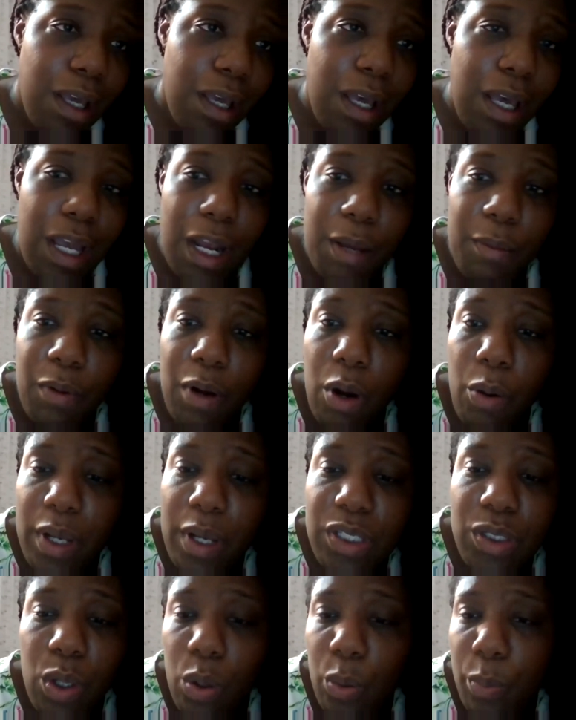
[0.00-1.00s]
And I'm
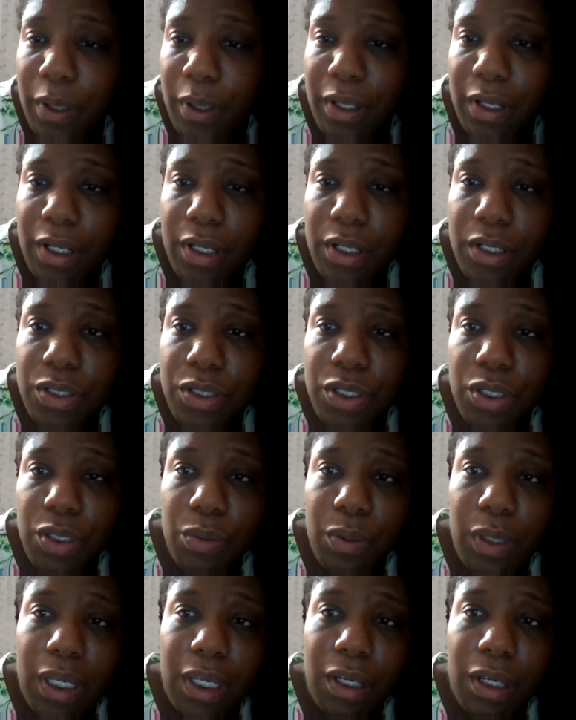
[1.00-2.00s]
always open
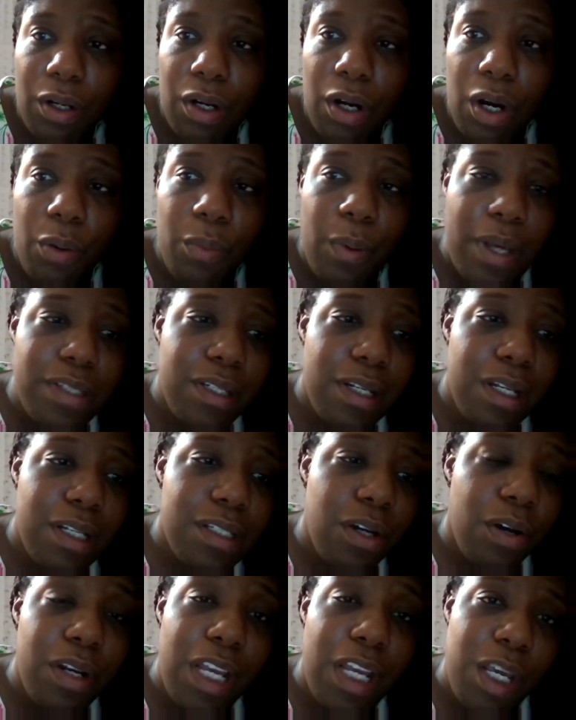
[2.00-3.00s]
to hear our
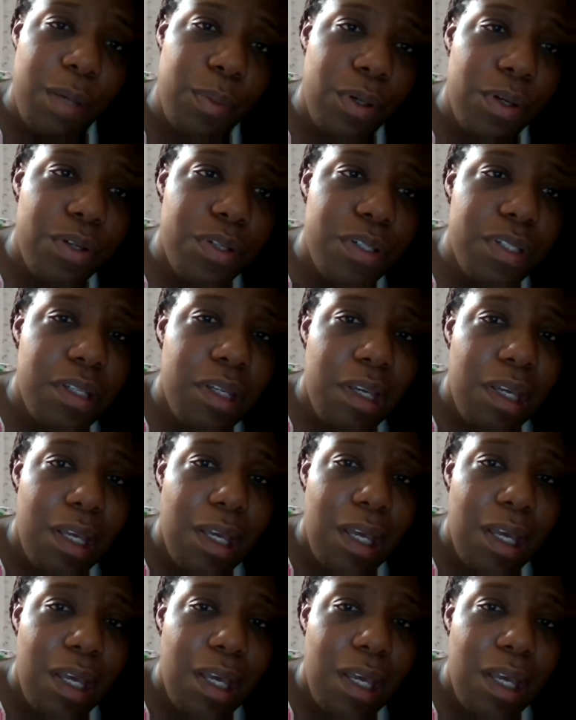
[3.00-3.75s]
residents, our neighbors,